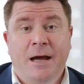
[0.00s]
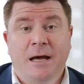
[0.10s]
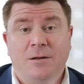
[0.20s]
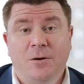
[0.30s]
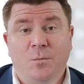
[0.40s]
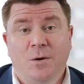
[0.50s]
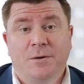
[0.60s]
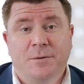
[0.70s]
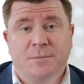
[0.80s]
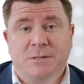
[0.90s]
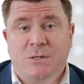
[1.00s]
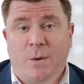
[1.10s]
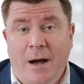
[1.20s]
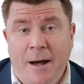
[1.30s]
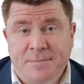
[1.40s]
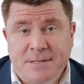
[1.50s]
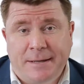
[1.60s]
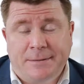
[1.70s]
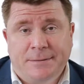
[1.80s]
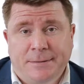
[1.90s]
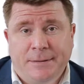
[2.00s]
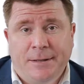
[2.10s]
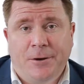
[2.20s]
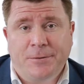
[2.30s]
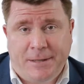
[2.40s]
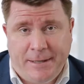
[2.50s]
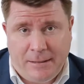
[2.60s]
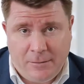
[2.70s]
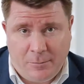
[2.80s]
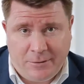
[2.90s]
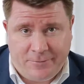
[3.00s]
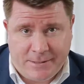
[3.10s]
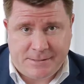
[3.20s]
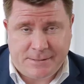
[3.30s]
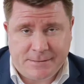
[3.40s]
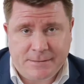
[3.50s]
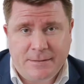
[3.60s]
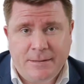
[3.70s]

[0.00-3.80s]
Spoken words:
Hello and welcome to our update on Quay Global Investors.